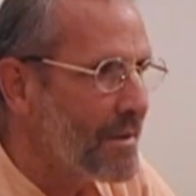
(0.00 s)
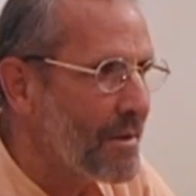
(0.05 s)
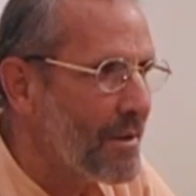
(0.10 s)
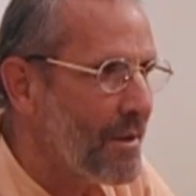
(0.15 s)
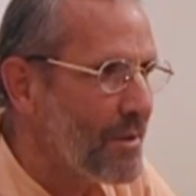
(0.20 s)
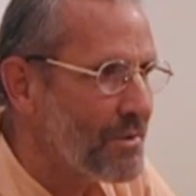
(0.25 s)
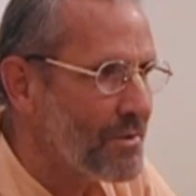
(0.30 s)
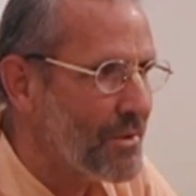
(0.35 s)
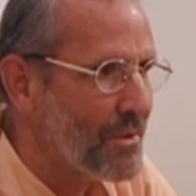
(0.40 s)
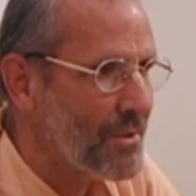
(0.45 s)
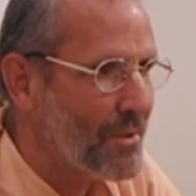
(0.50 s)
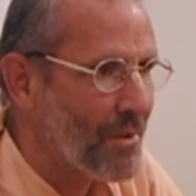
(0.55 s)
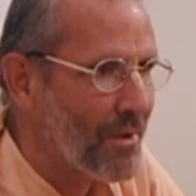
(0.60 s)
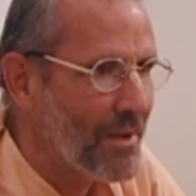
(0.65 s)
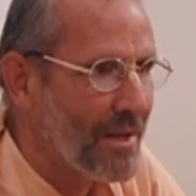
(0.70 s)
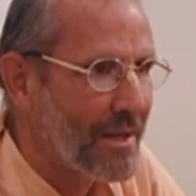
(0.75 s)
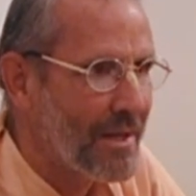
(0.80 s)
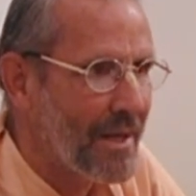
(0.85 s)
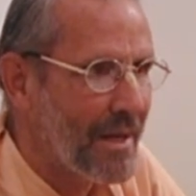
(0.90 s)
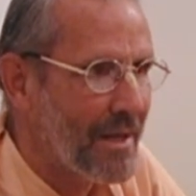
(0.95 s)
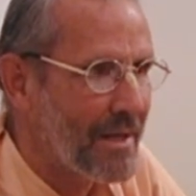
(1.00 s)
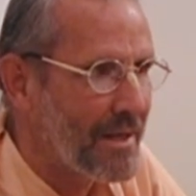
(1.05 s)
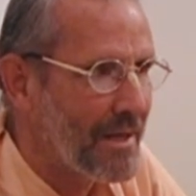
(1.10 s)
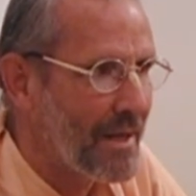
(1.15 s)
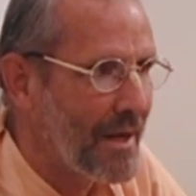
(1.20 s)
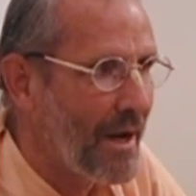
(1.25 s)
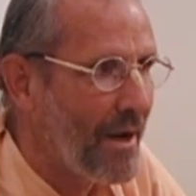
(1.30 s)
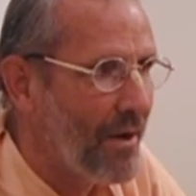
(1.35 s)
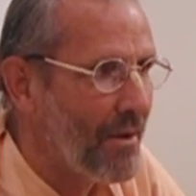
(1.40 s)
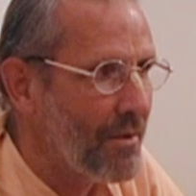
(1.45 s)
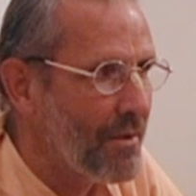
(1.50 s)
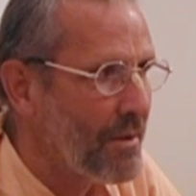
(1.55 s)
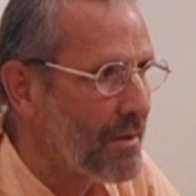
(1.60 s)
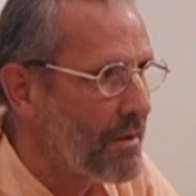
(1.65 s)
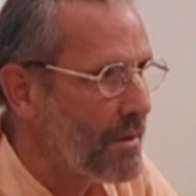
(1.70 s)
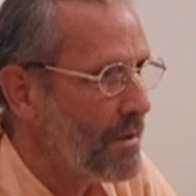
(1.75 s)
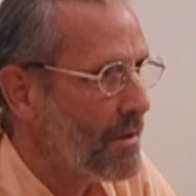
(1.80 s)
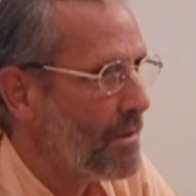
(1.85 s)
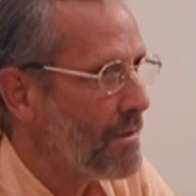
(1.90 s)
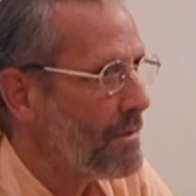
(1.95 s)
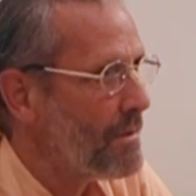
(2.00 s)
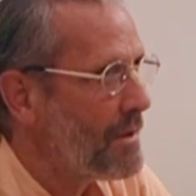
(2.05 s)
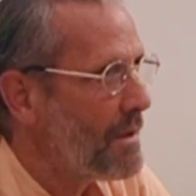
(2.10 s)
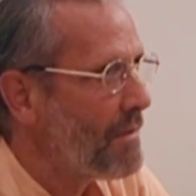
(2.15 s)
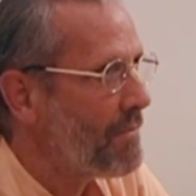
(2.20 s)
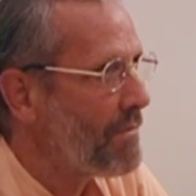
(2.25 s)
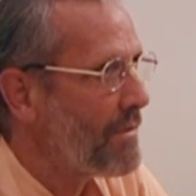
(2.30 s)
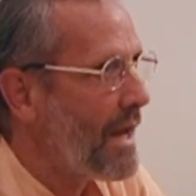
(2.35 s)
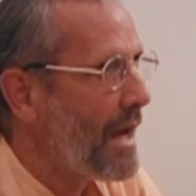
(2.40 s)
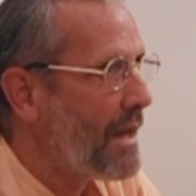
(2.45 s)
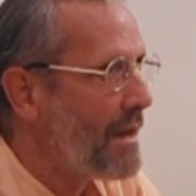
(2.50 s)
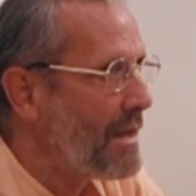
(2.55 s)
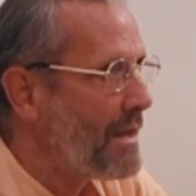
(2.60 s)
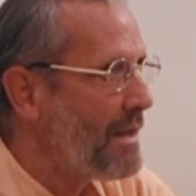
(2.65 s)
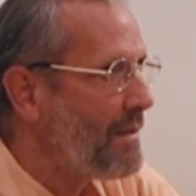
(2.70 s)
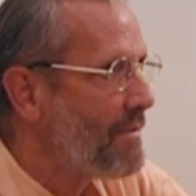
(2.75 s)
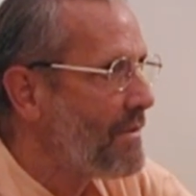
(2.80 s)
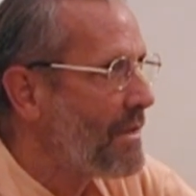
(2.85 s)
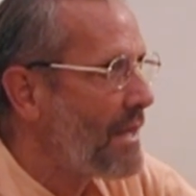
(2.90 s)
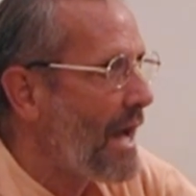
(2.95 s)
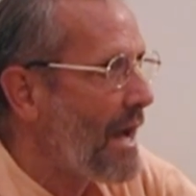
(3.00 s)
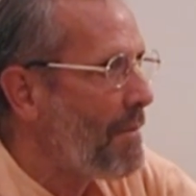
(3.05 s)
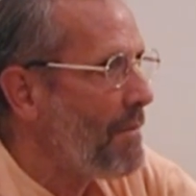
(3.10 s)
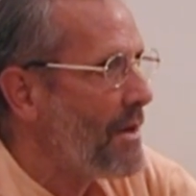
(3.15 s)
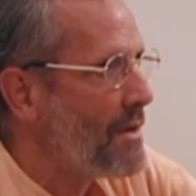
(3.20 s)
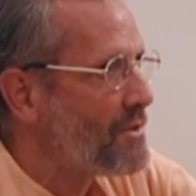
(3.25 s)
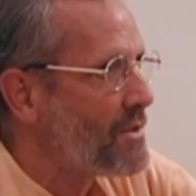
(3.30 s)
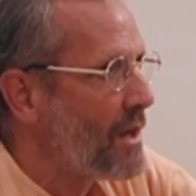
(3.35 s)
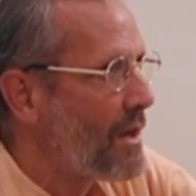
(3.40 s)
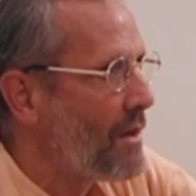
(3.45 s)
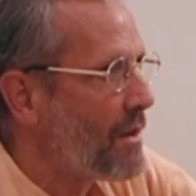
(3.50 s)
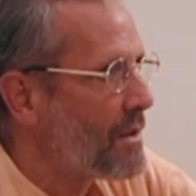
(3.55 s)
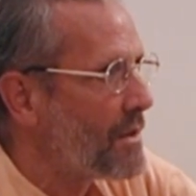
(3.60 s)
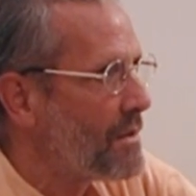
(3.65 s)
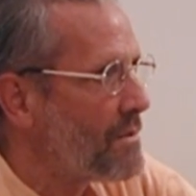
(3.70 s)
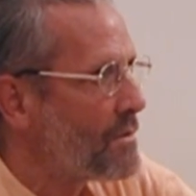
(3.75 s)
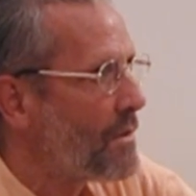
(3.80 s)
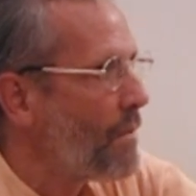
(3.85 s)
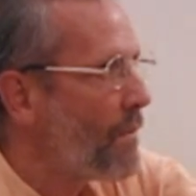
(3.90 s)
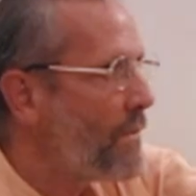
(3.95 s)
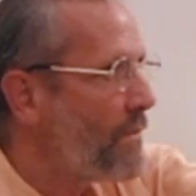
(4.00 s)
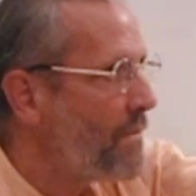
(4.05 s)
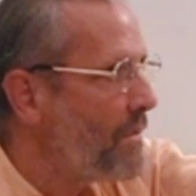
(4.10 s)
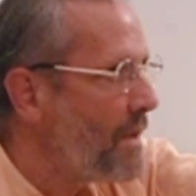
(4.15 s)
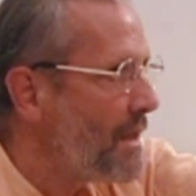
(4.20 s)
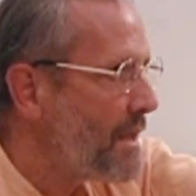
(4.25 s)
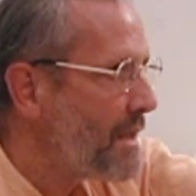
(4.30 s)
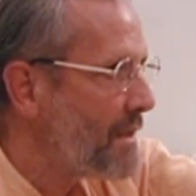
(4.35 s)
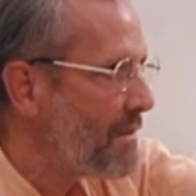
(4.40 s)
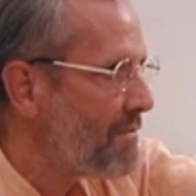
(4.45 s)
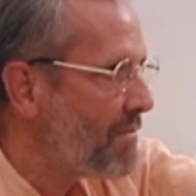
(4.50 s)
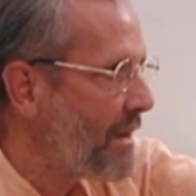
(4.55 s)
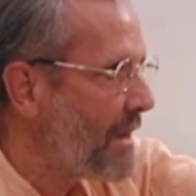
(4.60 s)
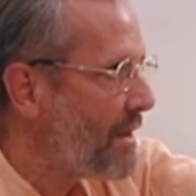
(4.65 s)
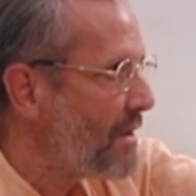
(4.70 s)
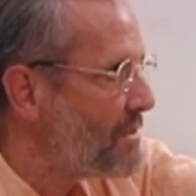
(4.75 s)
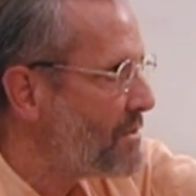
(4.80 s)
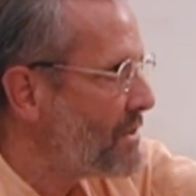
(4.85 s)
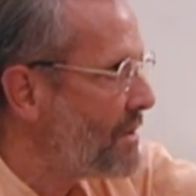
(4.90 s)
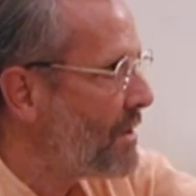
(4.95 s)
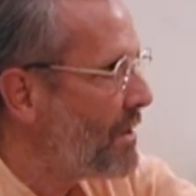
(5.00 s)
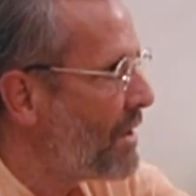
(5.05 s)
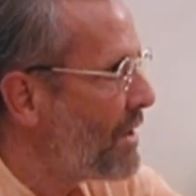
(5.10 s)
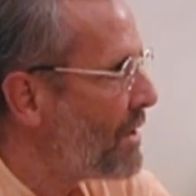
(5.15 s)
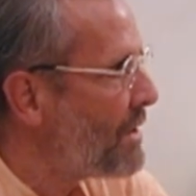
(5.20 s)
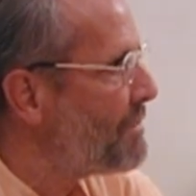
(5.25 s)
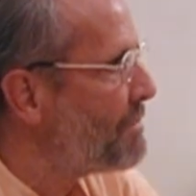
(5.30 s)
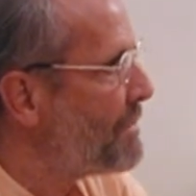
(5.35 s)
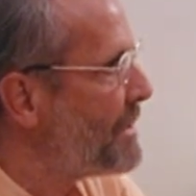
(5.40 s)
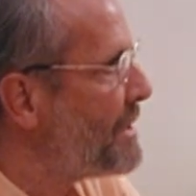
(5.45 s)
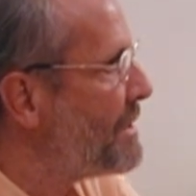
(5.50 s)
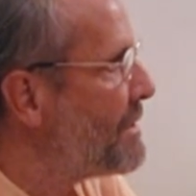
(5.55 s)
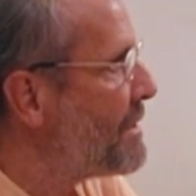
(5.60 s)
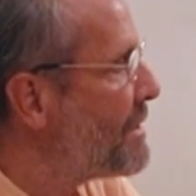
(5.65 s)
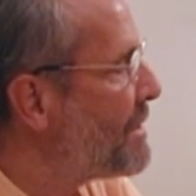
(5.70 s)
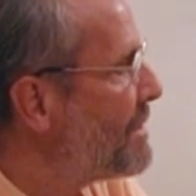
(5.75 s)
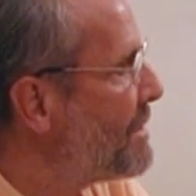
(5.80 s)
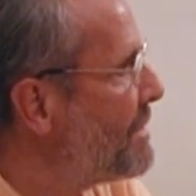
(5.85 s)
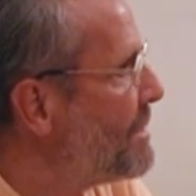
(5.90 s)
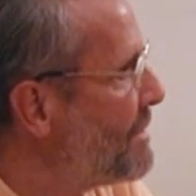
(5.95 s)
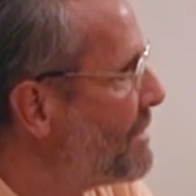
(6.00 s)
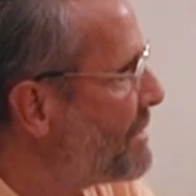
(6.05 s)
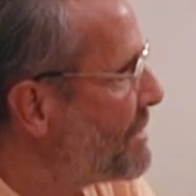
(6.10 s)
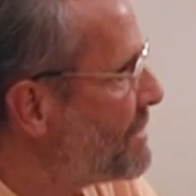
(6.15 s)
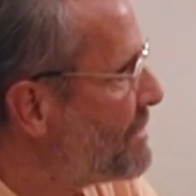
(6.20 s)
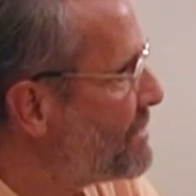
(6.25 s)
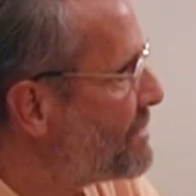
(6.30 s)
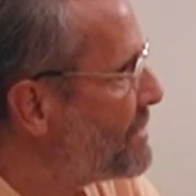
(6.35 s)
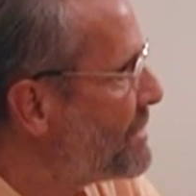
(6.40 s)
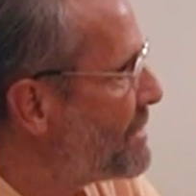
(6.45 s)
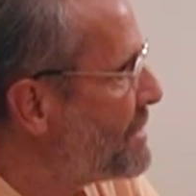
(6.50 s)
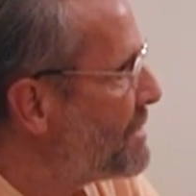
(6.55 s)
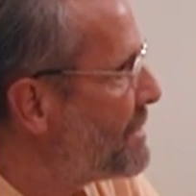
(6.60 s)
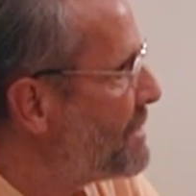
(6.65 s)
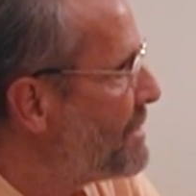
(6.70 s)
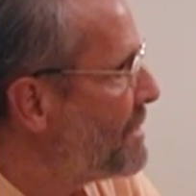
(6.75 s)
Close the door. He can't get out. No. If that, even that much arrogance, he can vanish in a heartbeat. You see.